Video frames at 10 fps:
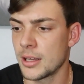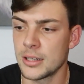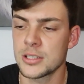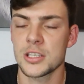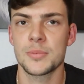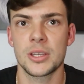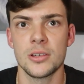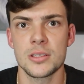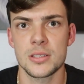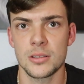and that's just
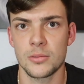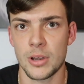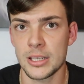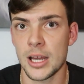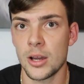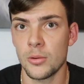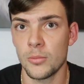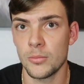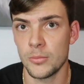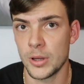because right now
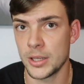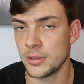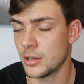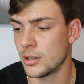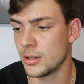when